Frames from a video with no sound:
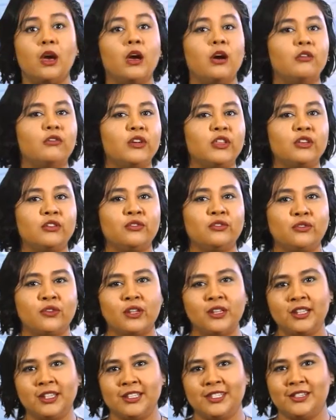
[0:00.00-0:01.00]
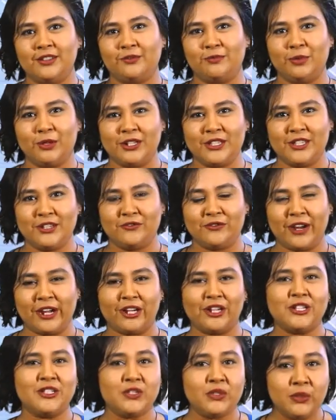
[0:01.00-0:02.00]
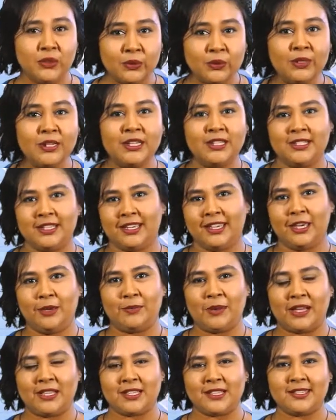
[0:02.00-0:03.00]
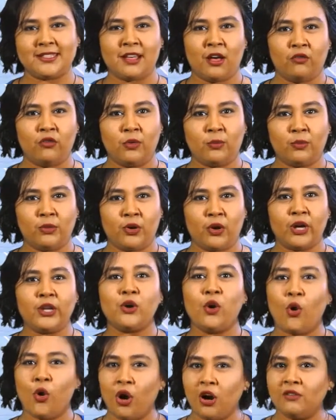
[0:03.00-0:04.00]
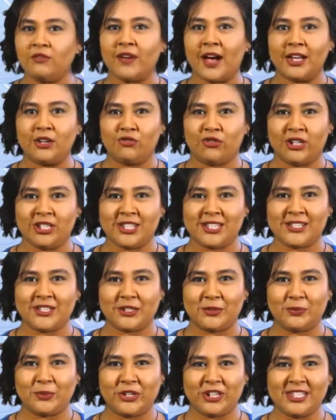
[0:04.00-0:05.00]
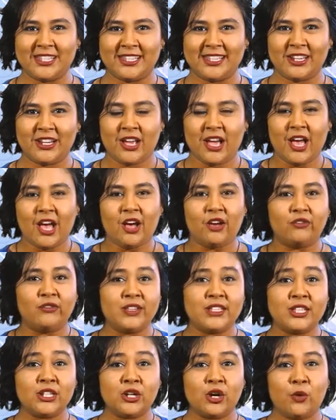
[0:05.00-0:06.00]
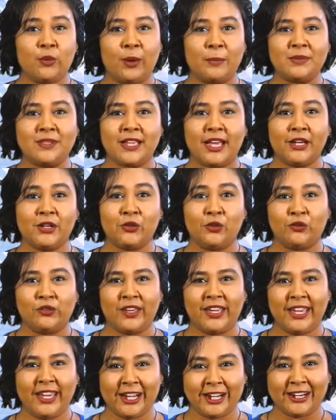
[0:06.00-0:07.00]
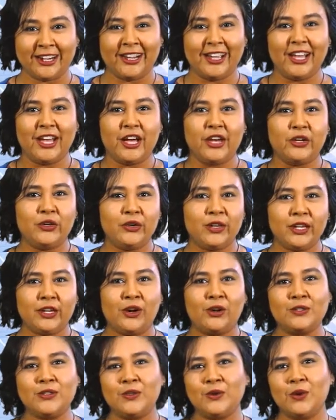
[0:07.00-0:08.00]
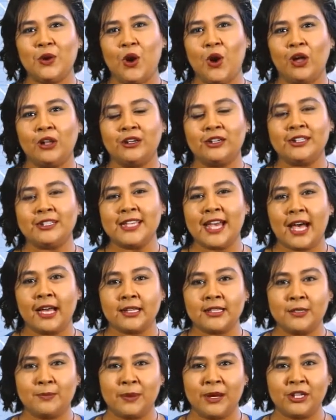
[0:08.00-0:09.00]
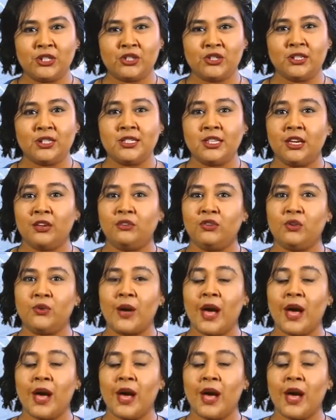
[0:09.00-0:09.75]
For the full list of books and records you need to keep as a self-employed or VAT registered person, visit our website over here. You can also call our tax specialist if you